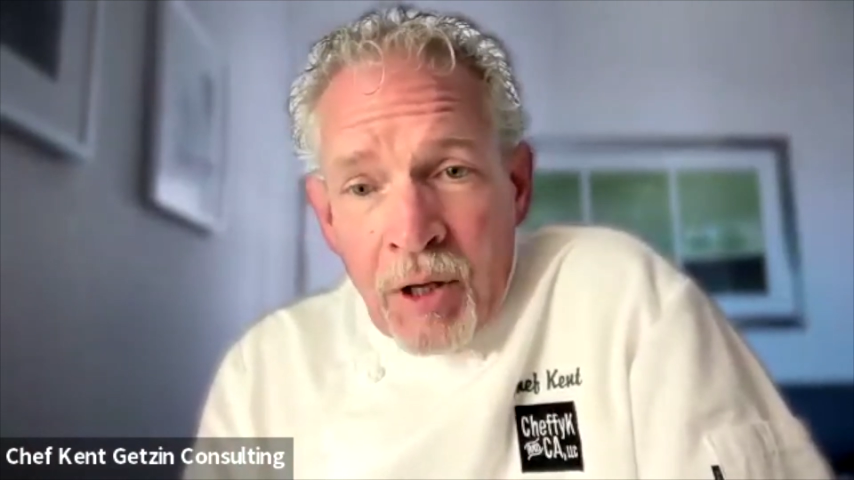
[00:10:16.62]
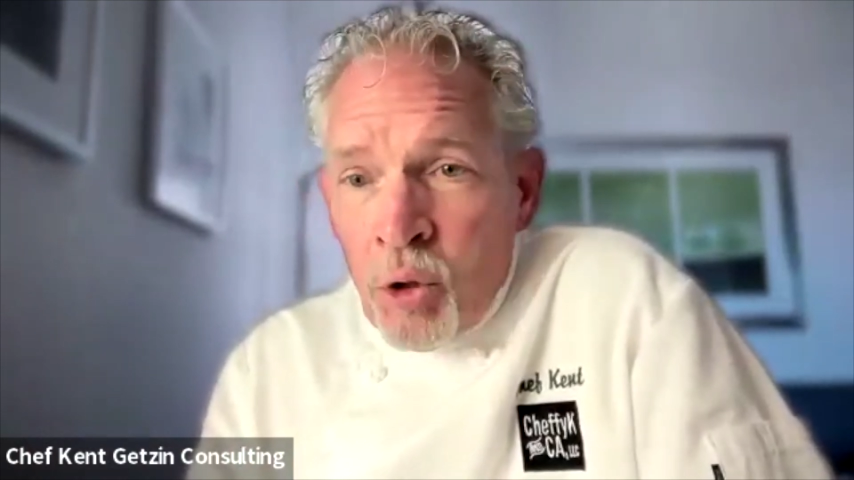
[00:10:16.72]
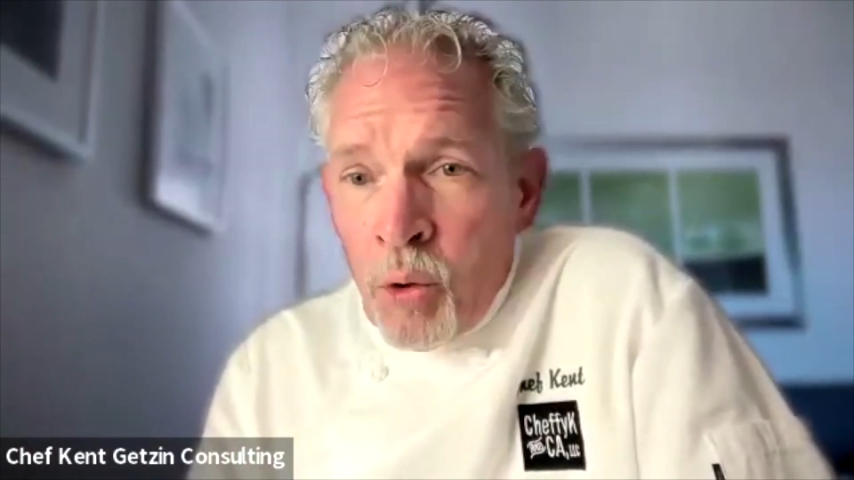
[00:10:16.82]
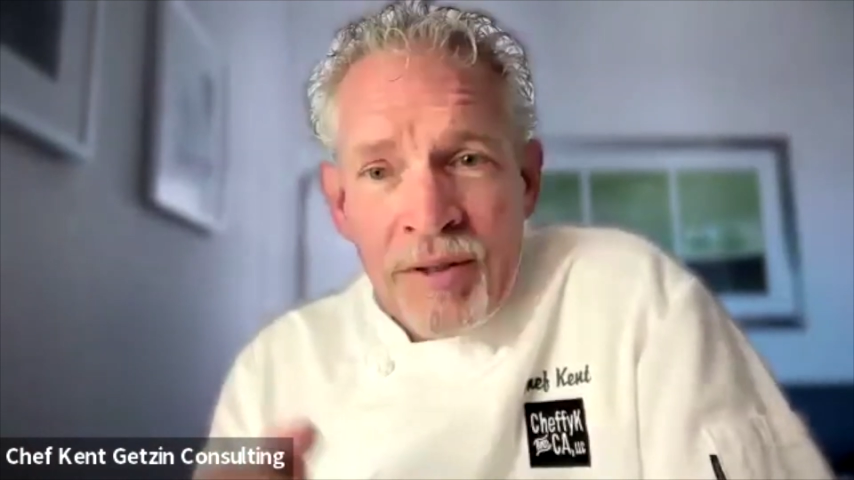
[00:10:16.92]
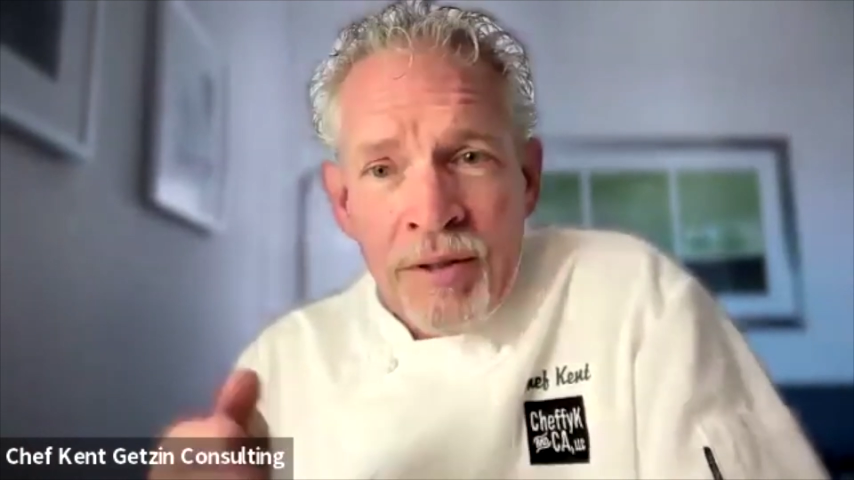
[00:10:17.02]

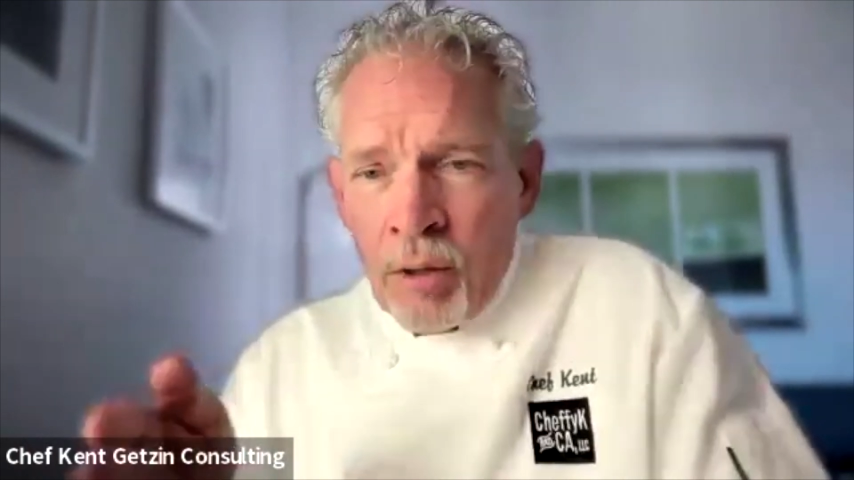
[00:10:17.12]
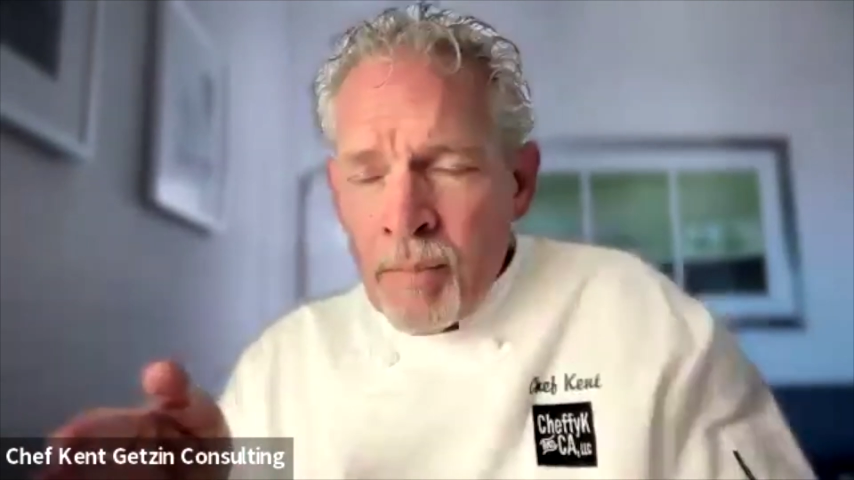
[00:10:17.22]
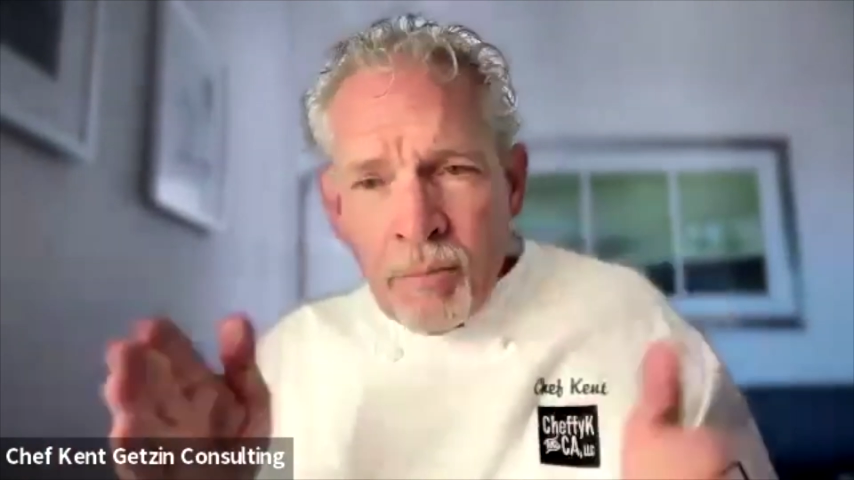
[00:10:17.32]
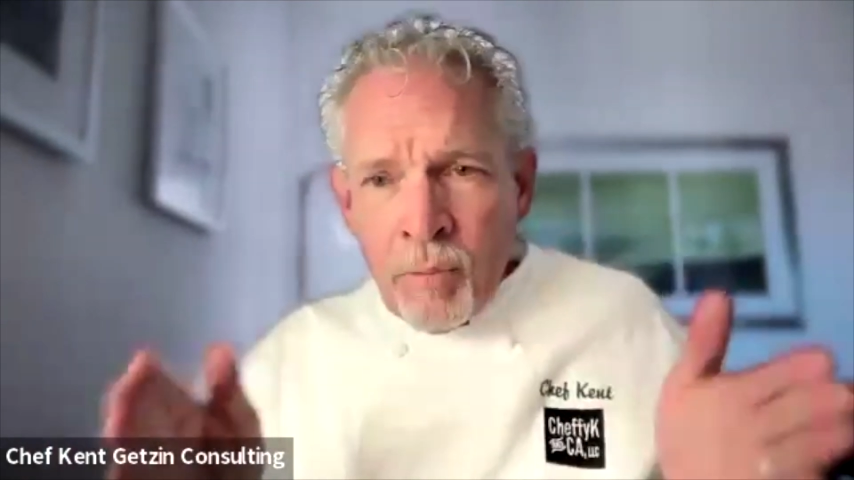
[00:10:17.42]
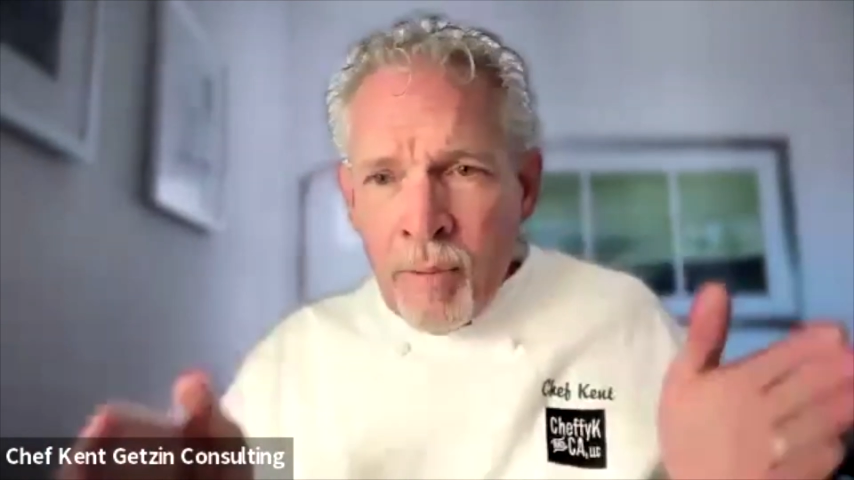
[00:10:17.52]
you always,
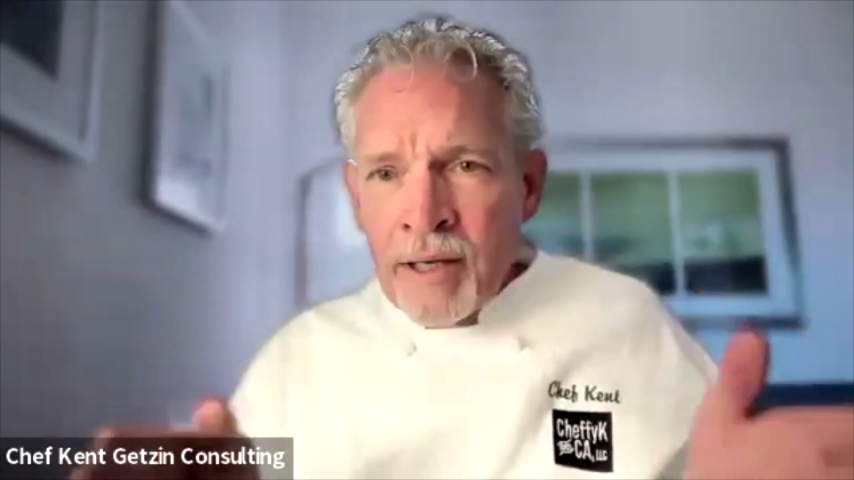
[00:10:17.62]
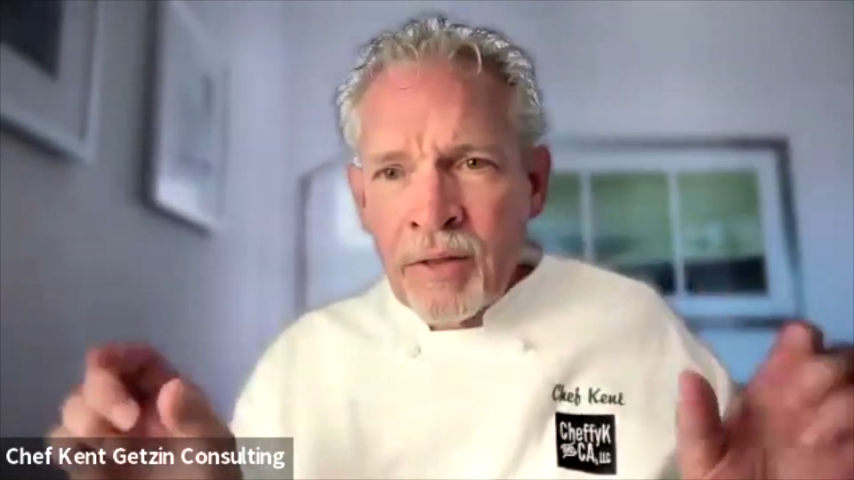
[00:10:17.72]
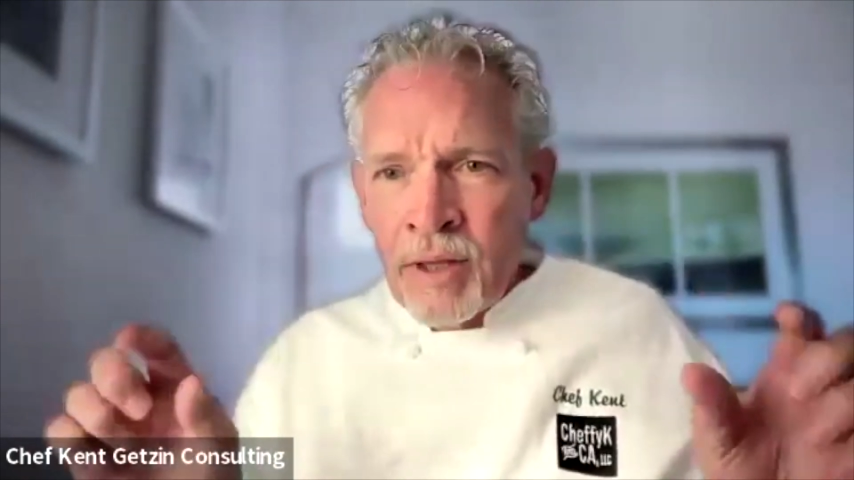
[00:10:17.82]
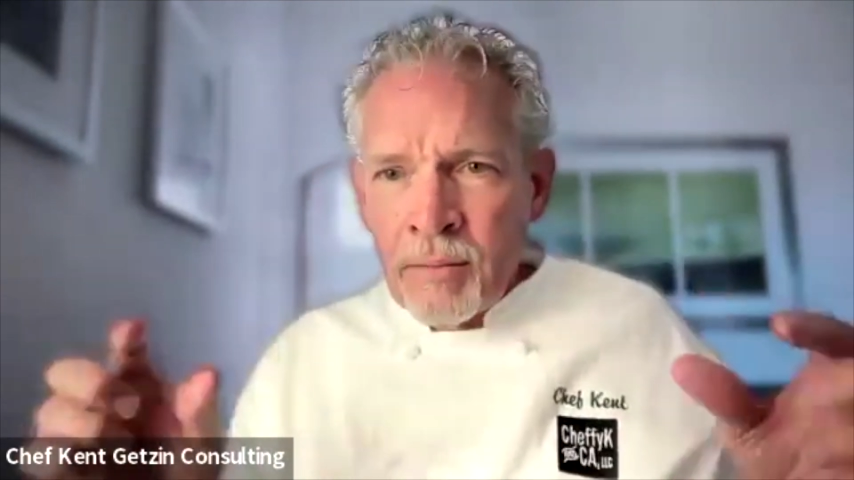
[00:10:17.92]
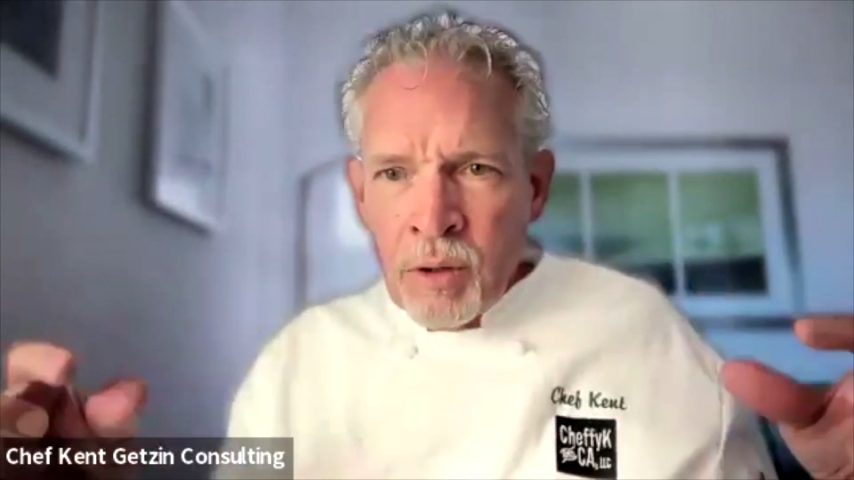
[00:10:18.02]
maybe you might
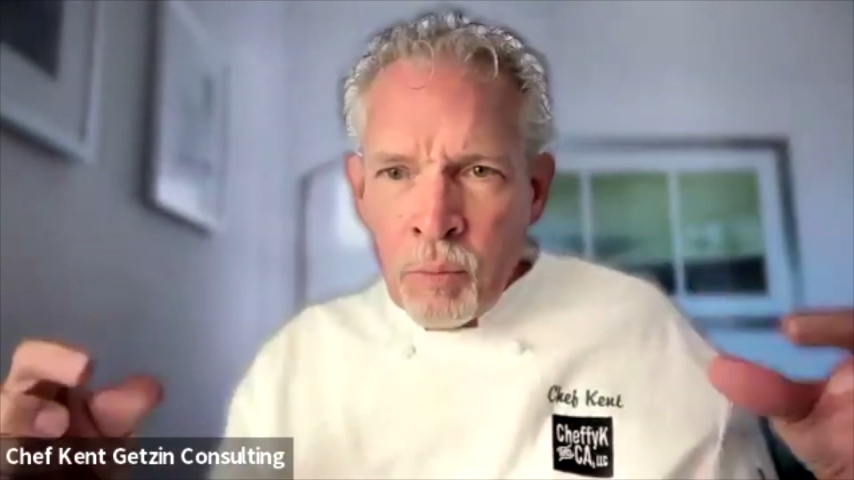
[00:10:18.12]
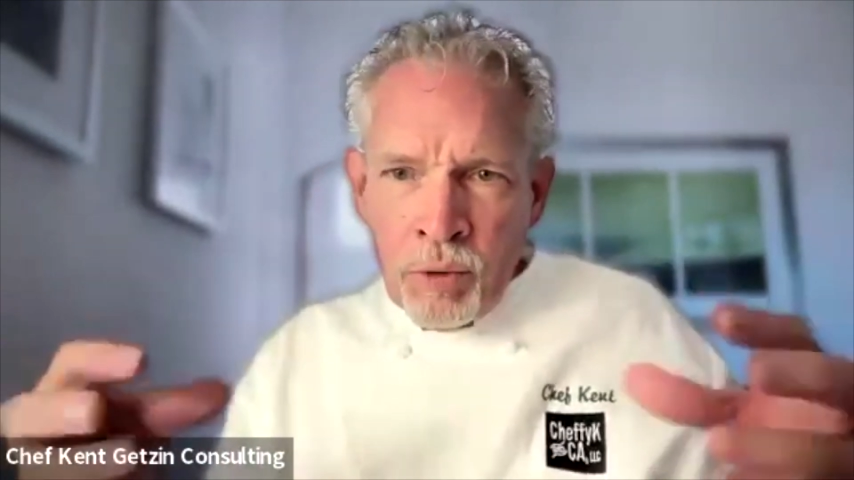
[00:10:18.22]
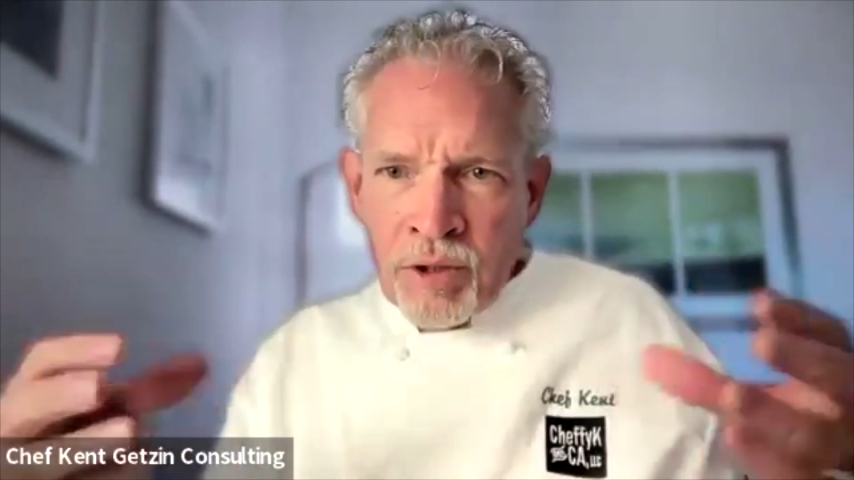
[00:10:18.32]
cut the